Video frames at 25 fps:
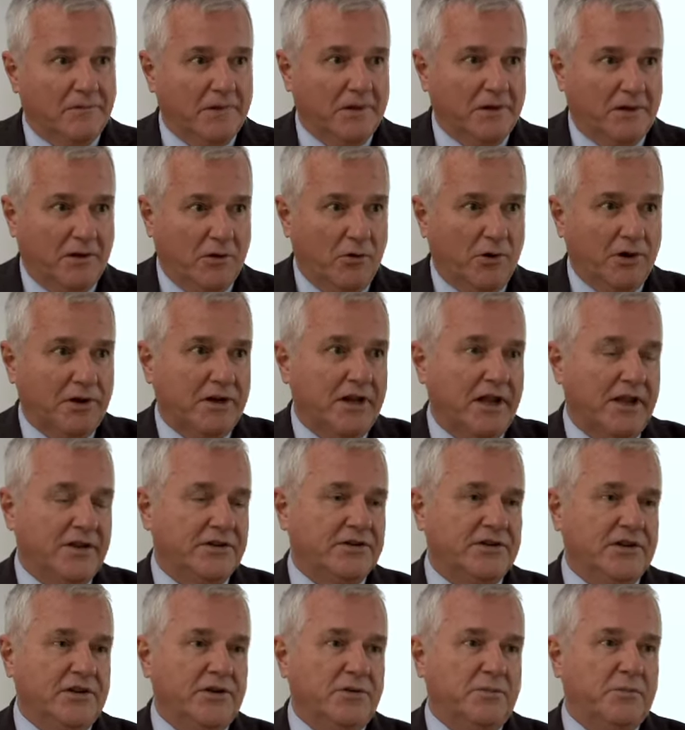the court
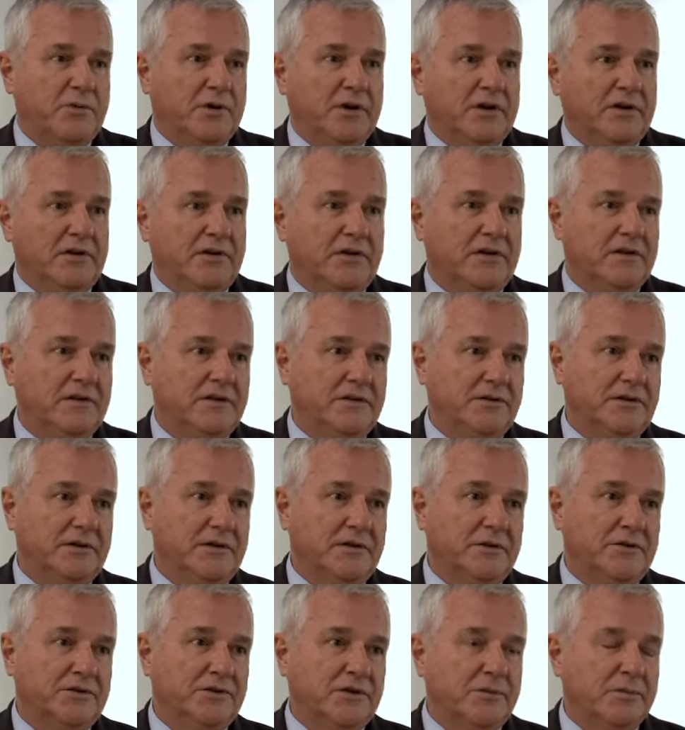case that you brought to
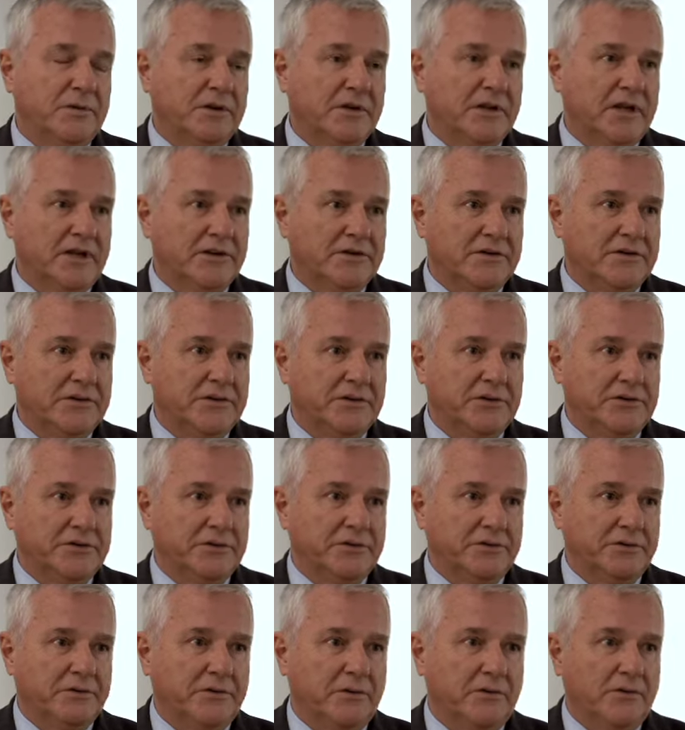the German
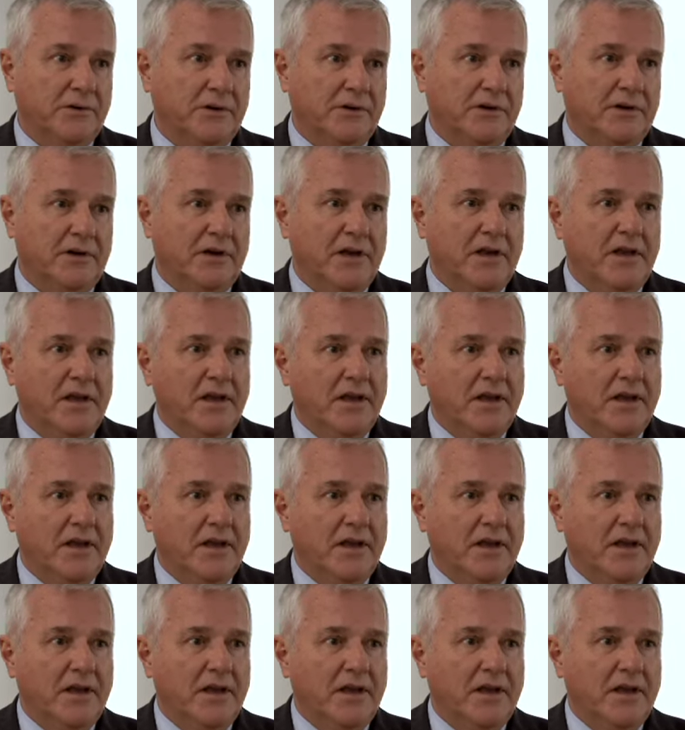Constitutional Court.